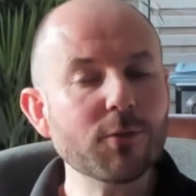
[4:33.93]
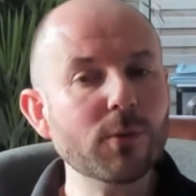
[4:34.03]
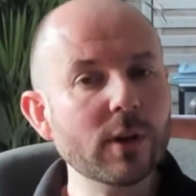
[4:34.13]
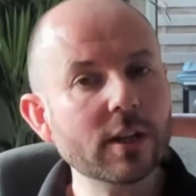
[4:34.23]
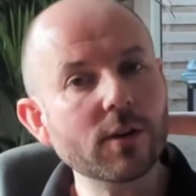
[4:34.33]

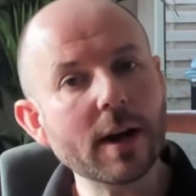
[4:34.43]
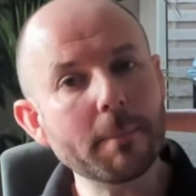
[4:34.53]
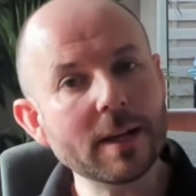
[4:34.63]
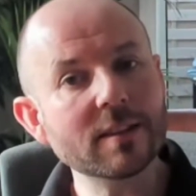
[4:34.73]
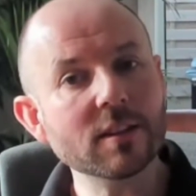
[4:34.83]
If we
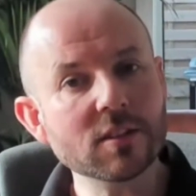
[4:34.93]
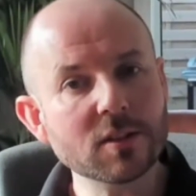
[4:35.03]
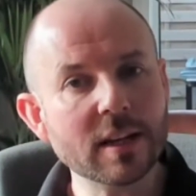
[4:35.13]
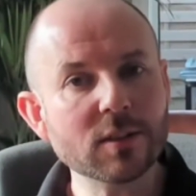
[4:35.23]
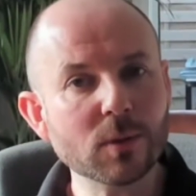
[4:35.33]
create a meeting
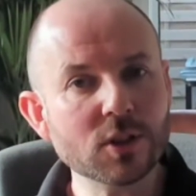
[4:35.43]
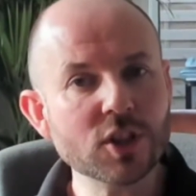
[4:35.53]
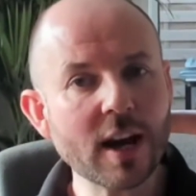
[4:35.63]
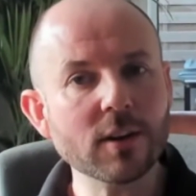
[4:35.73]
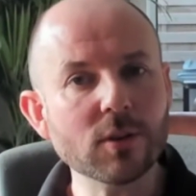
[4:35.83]
associated
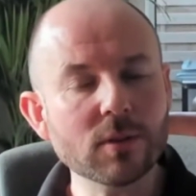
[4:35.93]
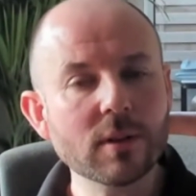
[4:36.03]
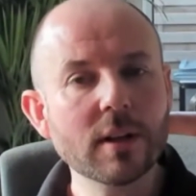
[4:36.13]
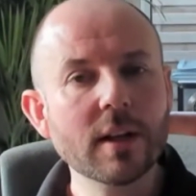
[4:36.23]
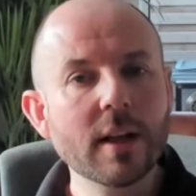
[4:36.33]
to a
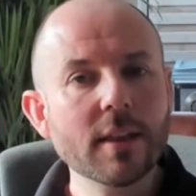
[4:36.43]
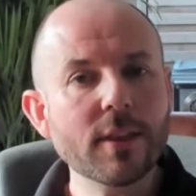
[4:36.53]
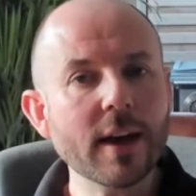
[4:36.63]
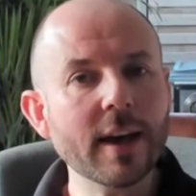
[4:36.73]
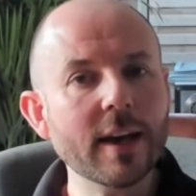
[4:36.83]
channel,
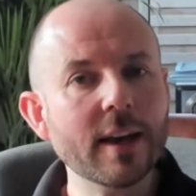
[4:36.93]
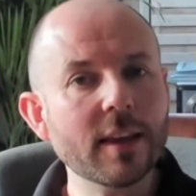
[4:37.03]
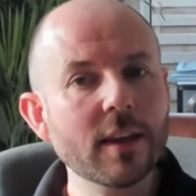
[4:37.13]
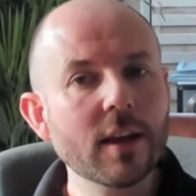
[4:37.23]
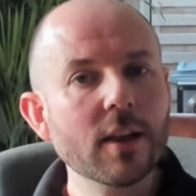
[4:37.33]

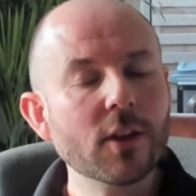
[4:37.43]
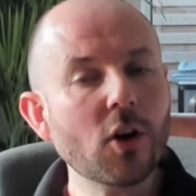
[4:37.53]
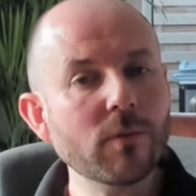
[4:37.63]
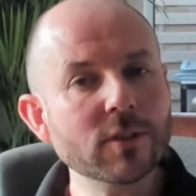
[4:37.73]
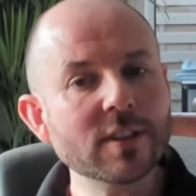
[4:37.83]
then
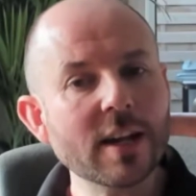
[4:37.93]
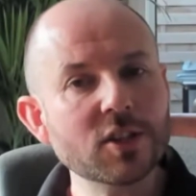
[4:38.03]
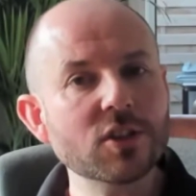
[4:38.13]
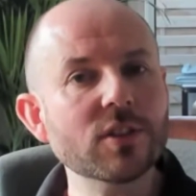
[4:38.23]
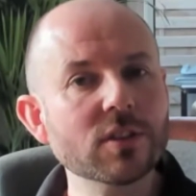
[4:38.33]
the
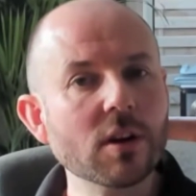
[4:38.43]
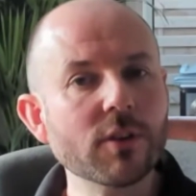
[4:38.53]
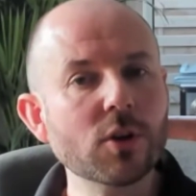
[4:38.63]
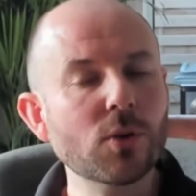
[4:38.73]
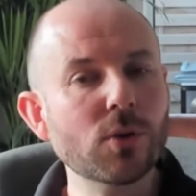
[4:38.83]

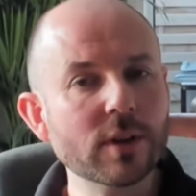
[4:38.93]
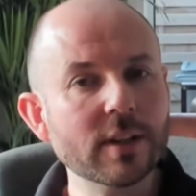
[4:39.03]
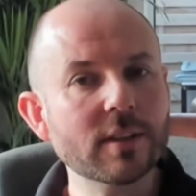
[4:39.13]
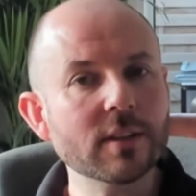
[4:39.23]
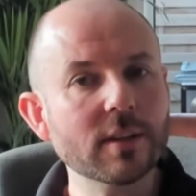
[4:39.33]
conversations are
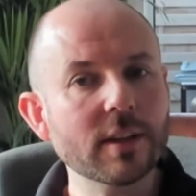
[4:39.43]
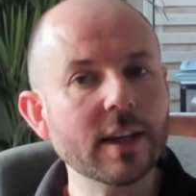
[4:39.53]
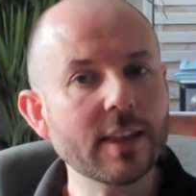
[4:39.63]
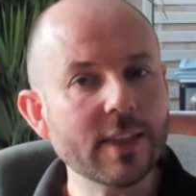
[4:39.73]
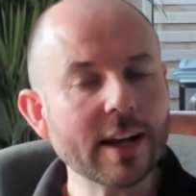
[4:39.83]
recorded
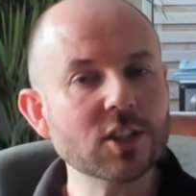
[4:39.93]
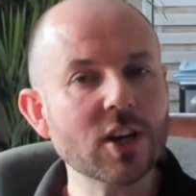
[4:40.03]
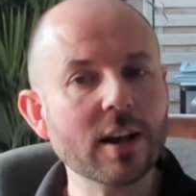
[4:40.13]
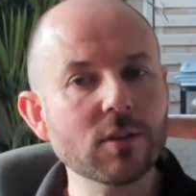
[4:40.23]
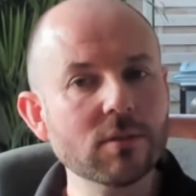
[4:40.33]
in
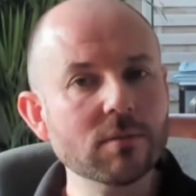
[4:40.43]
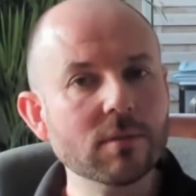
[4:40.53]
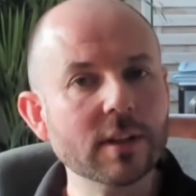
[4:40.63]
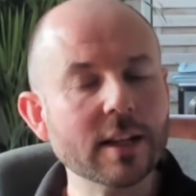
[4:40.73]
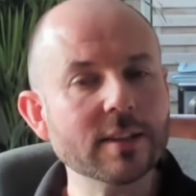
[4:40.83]
that
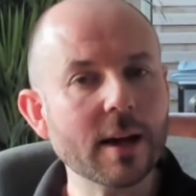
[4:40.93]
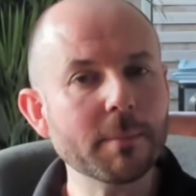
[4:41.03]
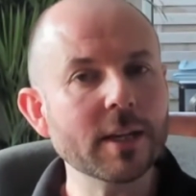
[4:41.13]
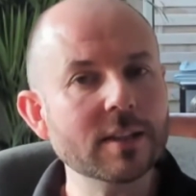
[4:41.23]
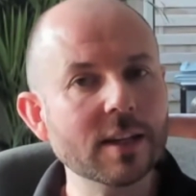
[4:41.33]
channel
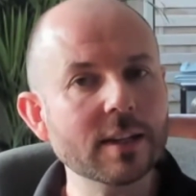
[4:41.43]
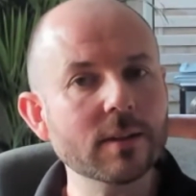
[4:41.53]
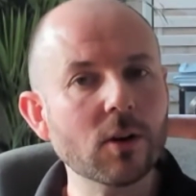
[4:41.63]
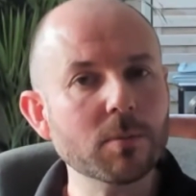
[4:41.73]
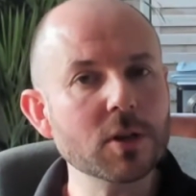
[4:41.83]
against that
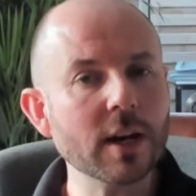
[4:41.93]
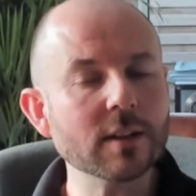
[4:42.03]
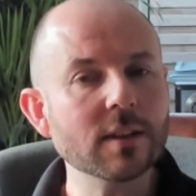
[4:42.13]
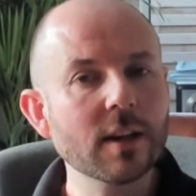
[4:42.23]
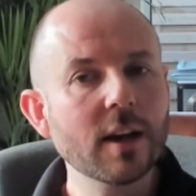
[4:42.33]
meeting
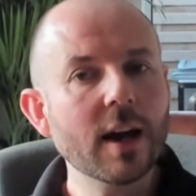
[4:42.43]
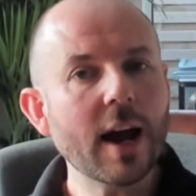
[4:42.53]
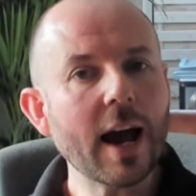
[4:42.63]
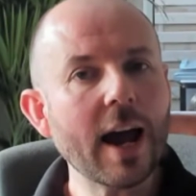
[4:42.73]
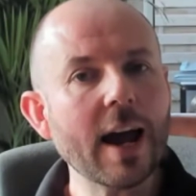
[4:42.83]
object,
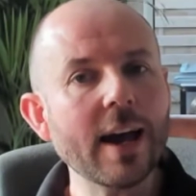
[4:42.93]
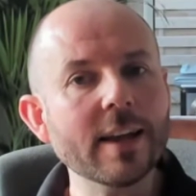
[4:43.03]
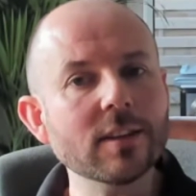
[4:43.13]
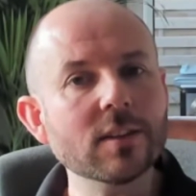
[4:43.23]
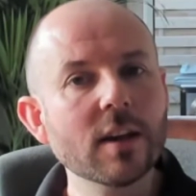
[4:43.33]

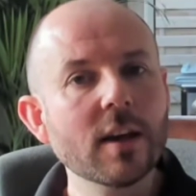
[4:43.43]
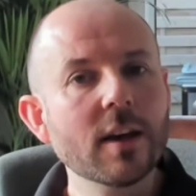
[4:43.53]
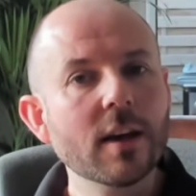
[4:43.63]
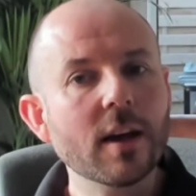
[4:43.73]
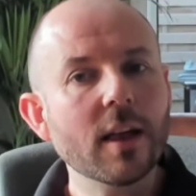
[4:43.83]
and
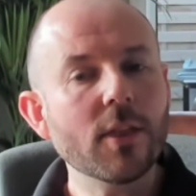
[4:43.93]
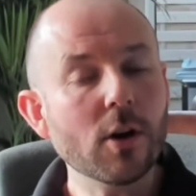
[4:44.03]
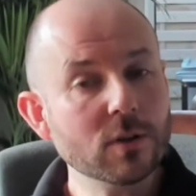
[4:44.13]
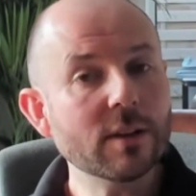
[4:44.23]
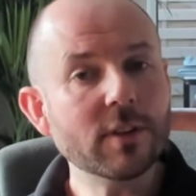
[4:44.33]

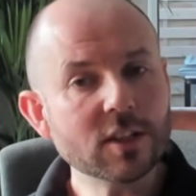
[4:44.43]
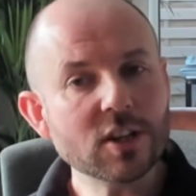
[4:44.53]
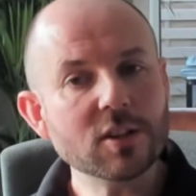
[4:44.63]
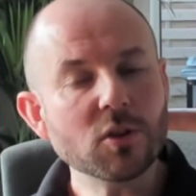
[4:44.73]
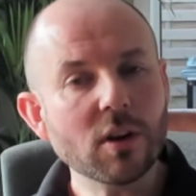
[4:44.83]
those live
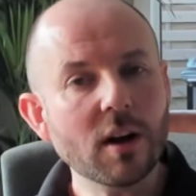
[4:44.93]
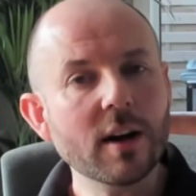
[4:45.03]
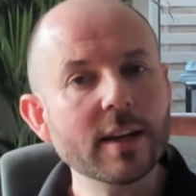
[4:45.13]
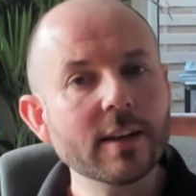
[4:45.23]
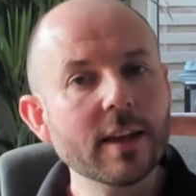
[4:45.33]
in Exchange
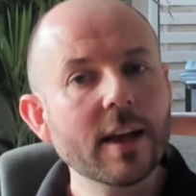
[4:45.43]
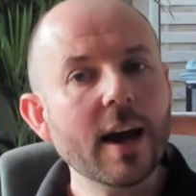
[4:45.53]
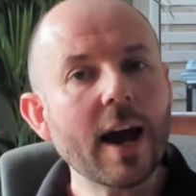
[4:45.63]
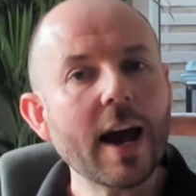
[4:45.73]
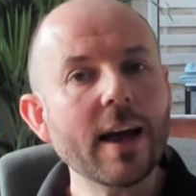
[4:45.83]
Online,
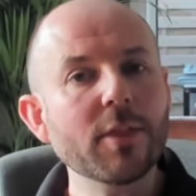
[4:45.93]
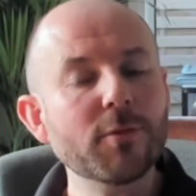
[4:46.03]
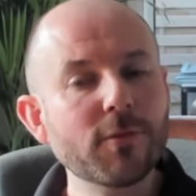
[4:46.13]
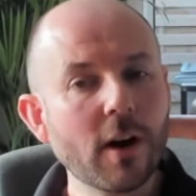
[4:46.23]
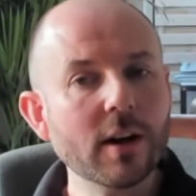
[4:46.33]

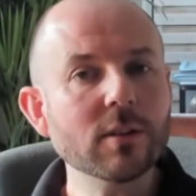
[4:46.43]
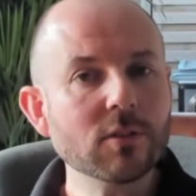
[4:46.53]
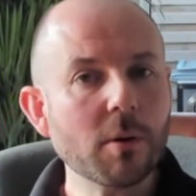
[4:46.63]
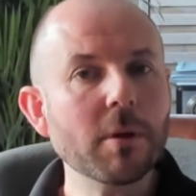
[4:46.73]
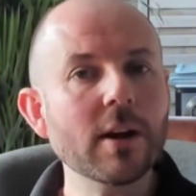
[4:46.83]
and the
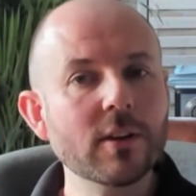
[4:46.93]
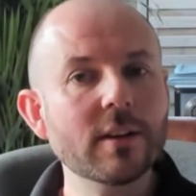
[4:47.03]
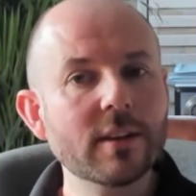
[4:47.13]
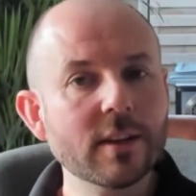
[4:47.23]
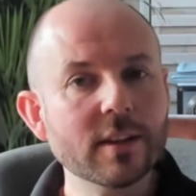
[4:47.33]
files are
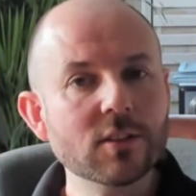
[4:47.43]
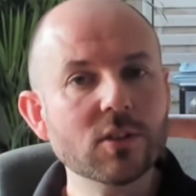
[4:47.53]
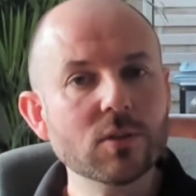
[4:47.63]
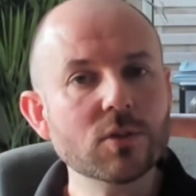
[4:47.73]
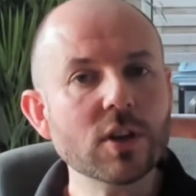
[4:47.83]
uploaded
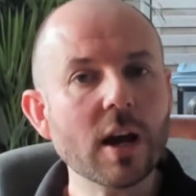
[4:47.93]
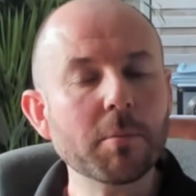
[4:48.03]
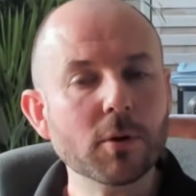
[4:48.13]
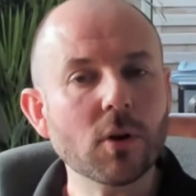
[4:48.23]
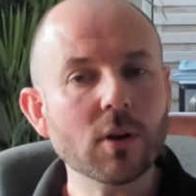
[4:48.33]
into
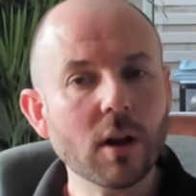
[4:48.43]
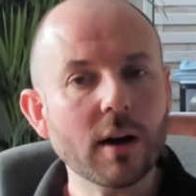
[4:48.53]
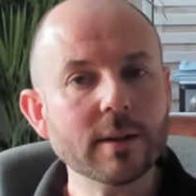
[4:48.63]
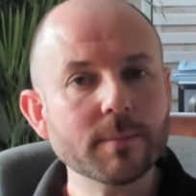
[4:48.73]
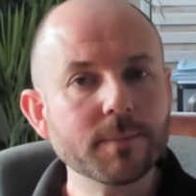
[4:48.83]
SharePoint
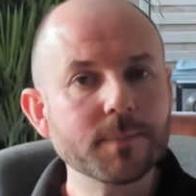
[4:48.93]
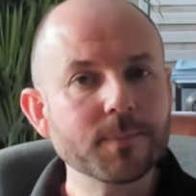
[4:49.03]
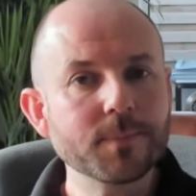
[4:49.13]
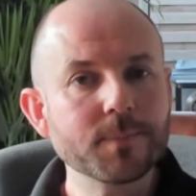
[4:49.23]
Online.